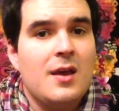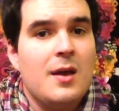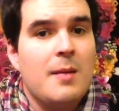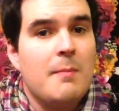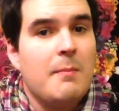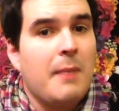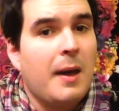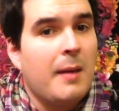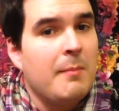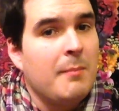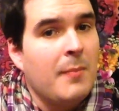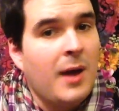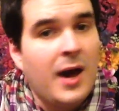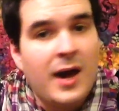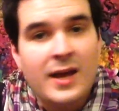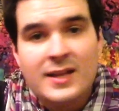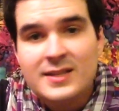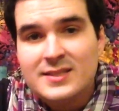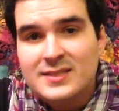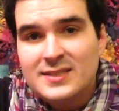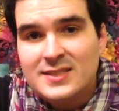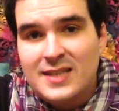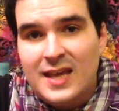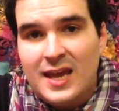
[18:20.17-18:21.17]
my
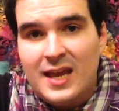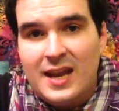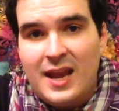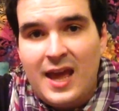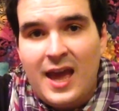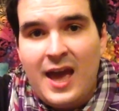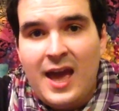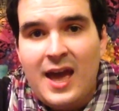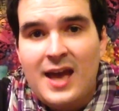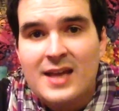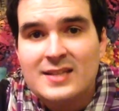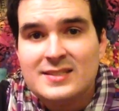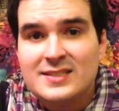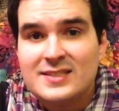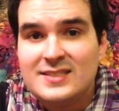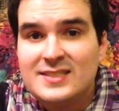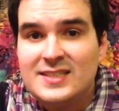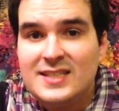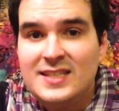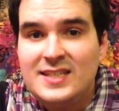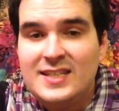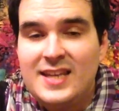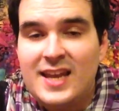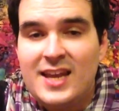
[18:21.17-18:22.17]
mindset as a
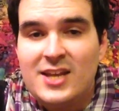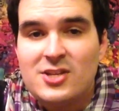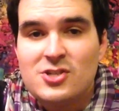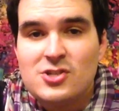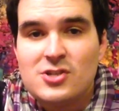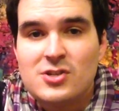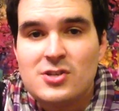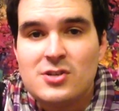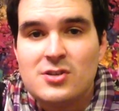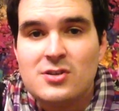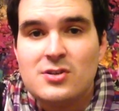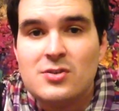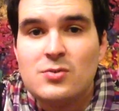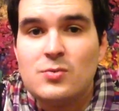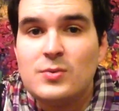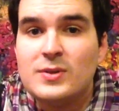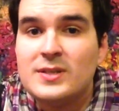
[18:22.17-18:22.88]
teenager